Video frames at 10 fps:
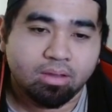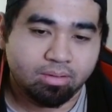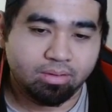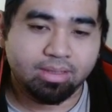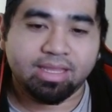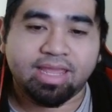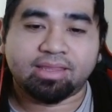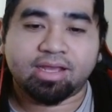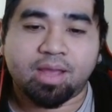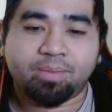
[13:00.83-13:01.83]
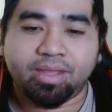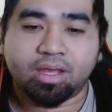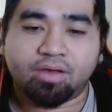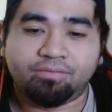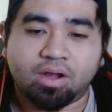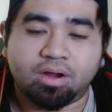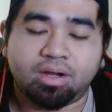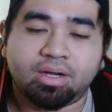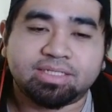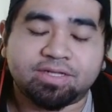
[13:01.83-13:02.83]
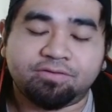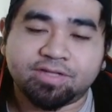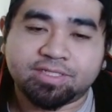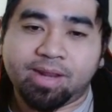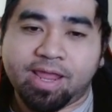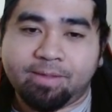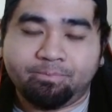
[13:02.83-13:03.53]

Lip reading: and get a copy of our service play.